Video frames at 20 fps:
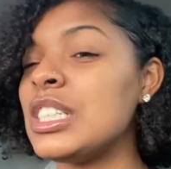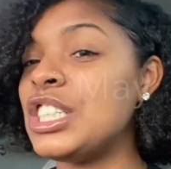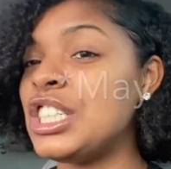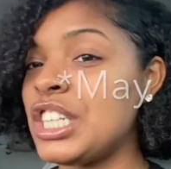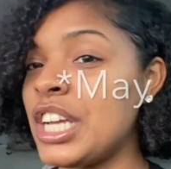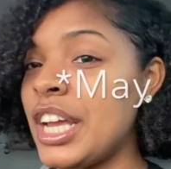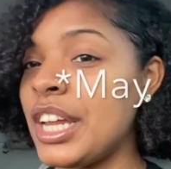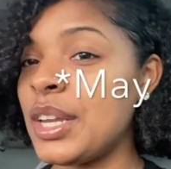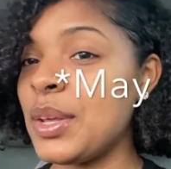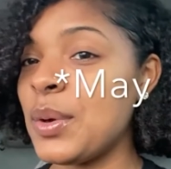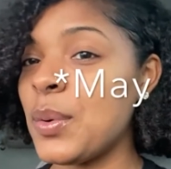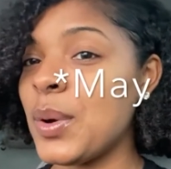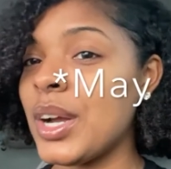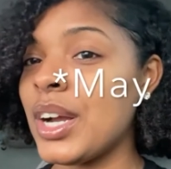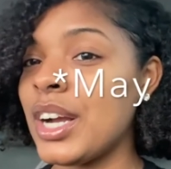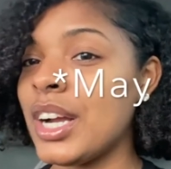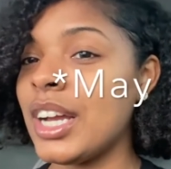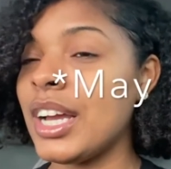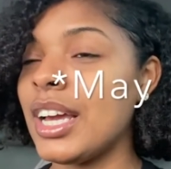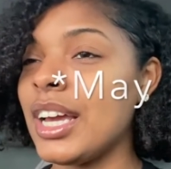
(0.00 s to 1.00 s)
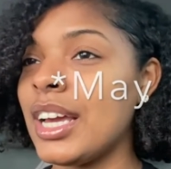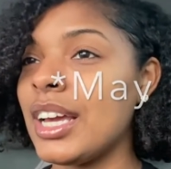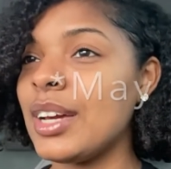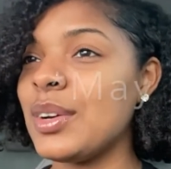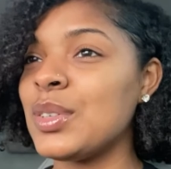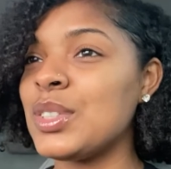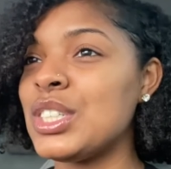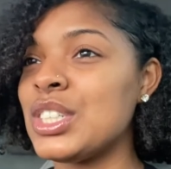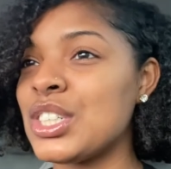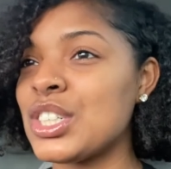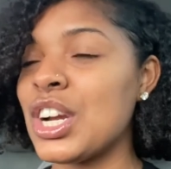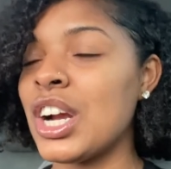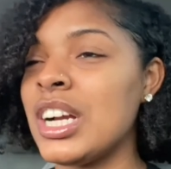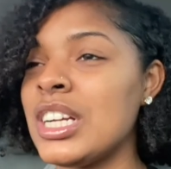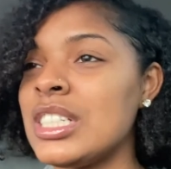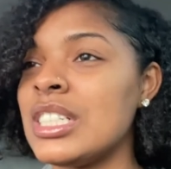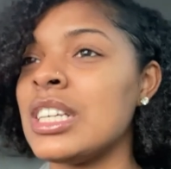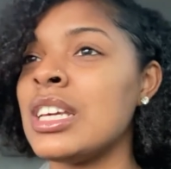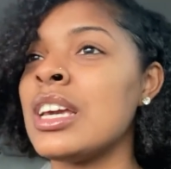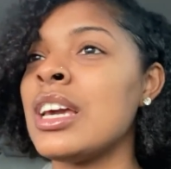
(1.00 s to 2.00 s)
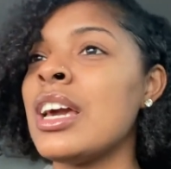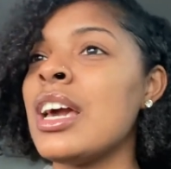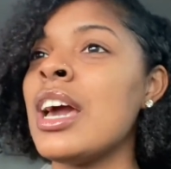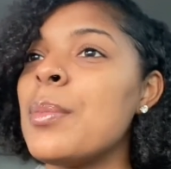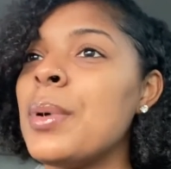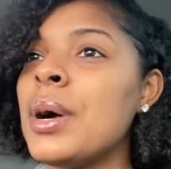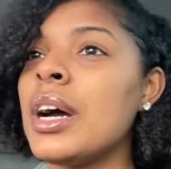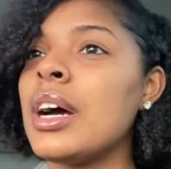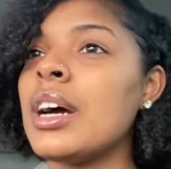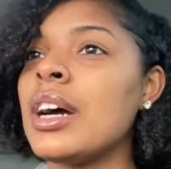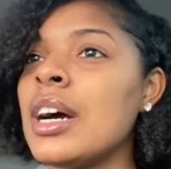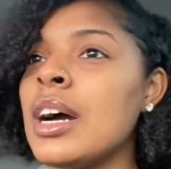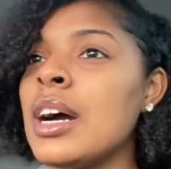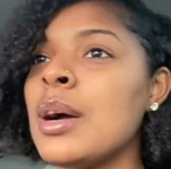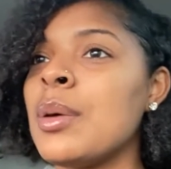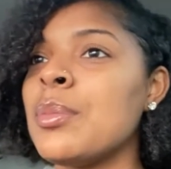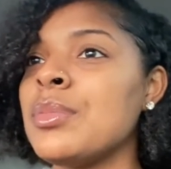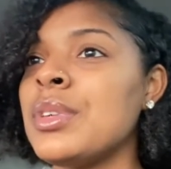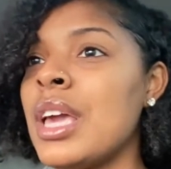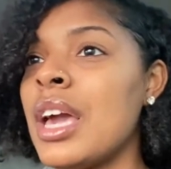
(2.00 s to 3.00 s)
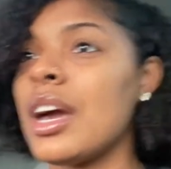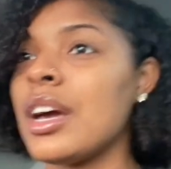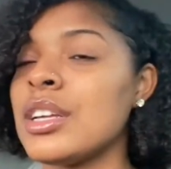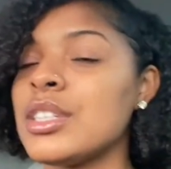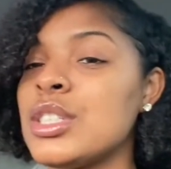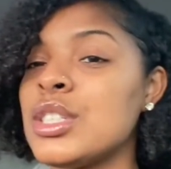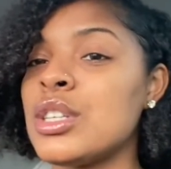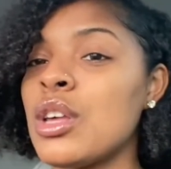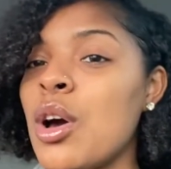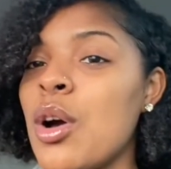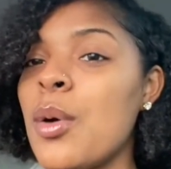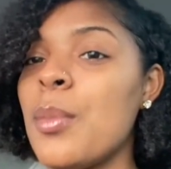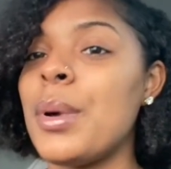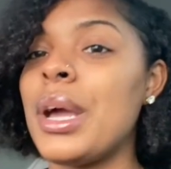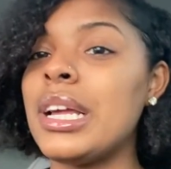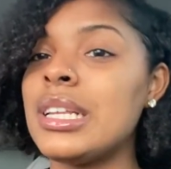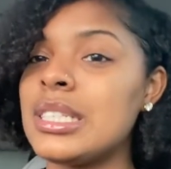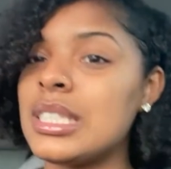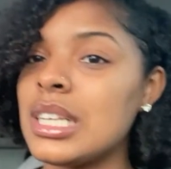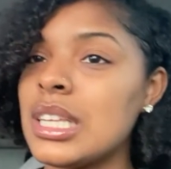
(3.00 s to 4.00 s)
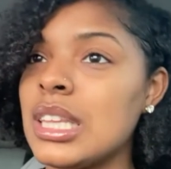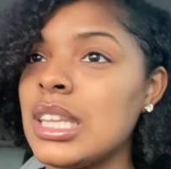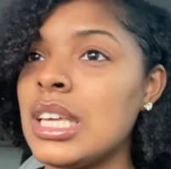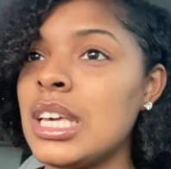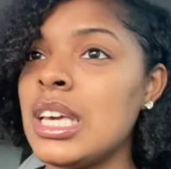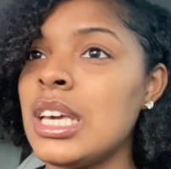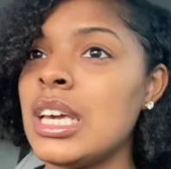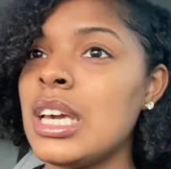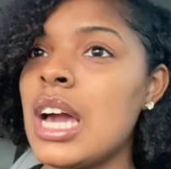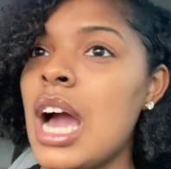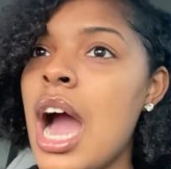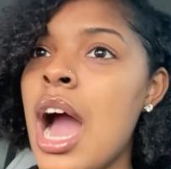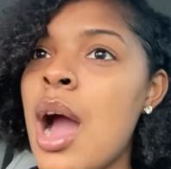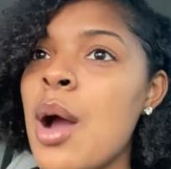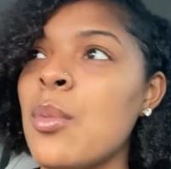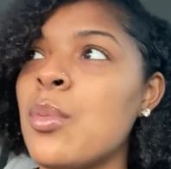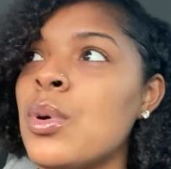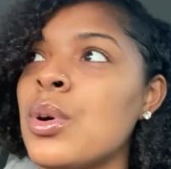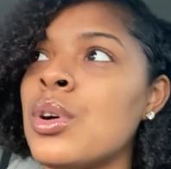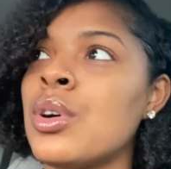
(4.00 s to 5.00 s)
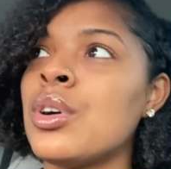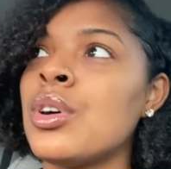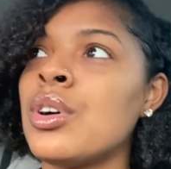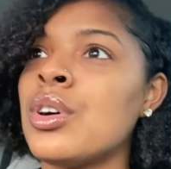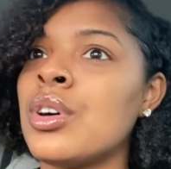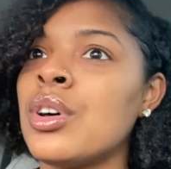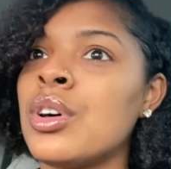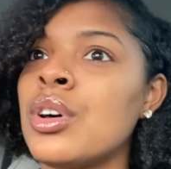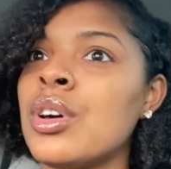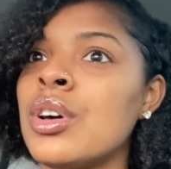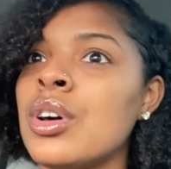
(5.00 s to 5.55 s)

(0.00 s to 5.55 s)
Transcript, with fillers: January, which is crazy. But yeah, so basically I will,